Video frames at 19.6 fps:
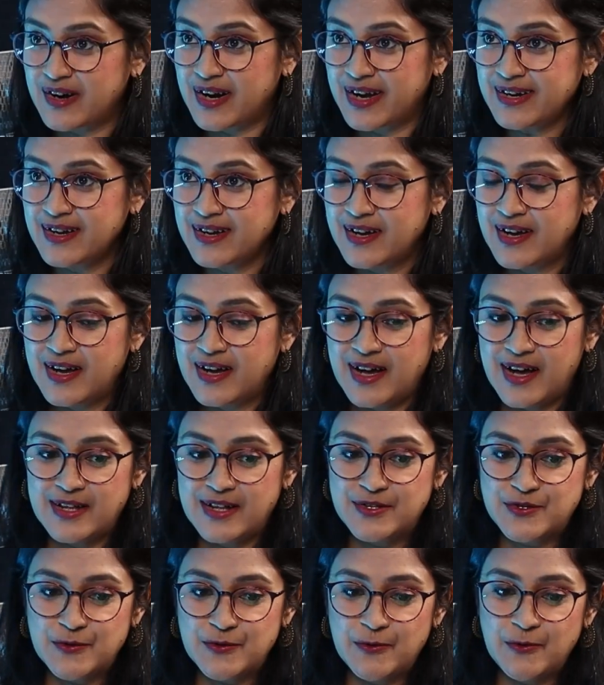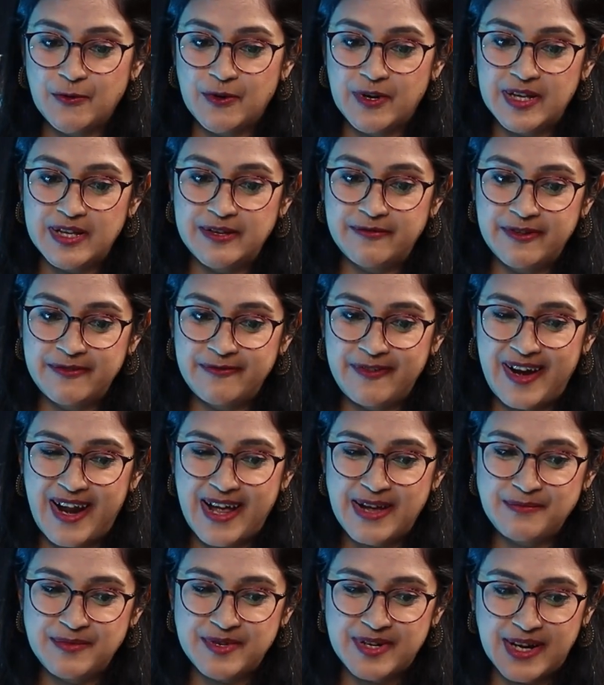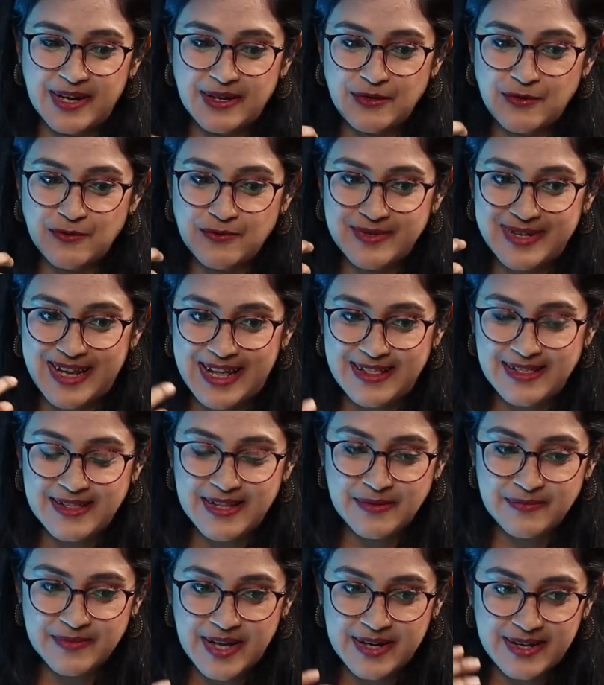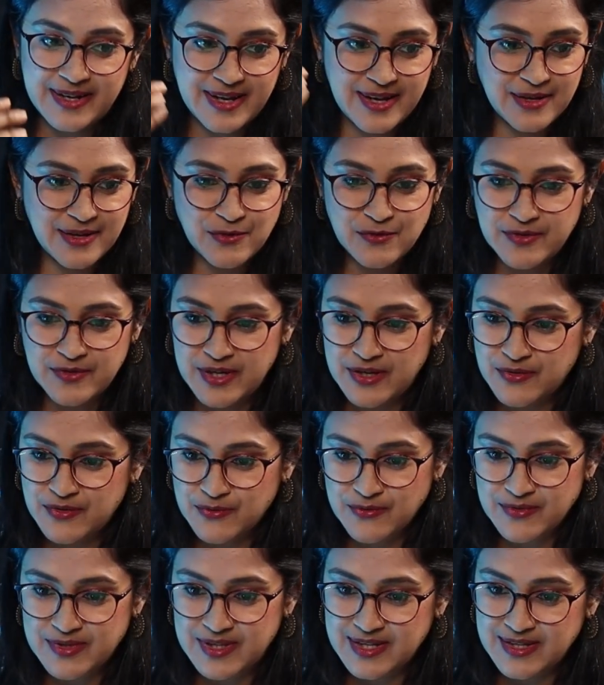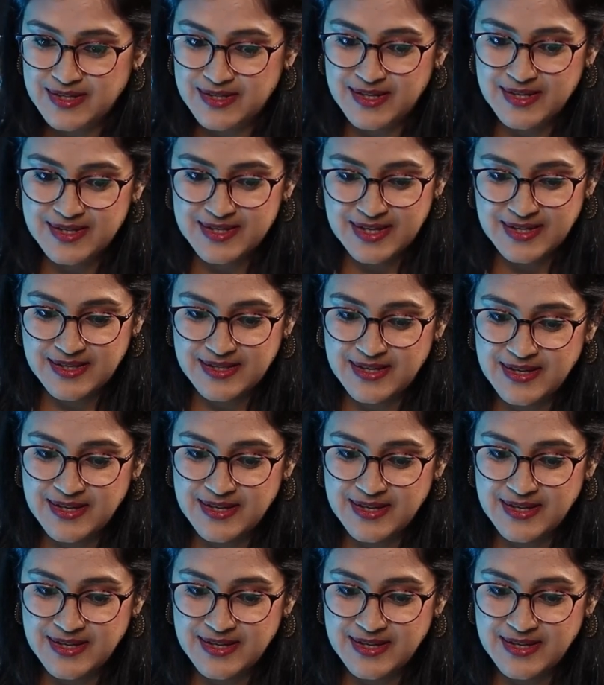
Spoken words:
Right. And so even when I'm trying to tell them that, hey, you need to do this, this and